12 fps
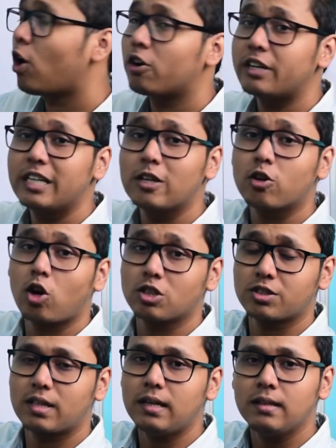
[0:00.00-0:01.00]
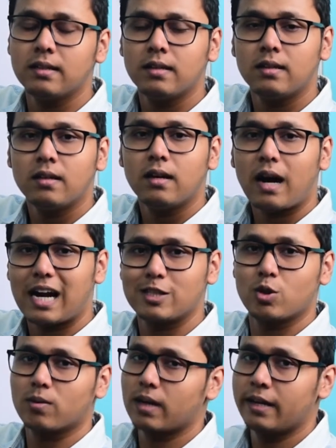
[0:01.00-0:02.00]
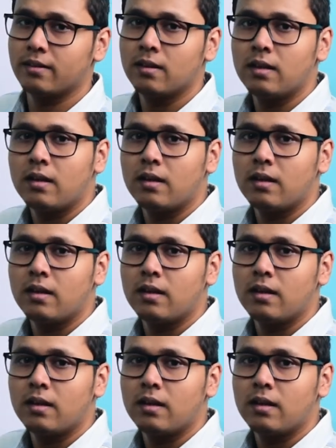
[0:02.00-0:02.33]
already crossed the isocline,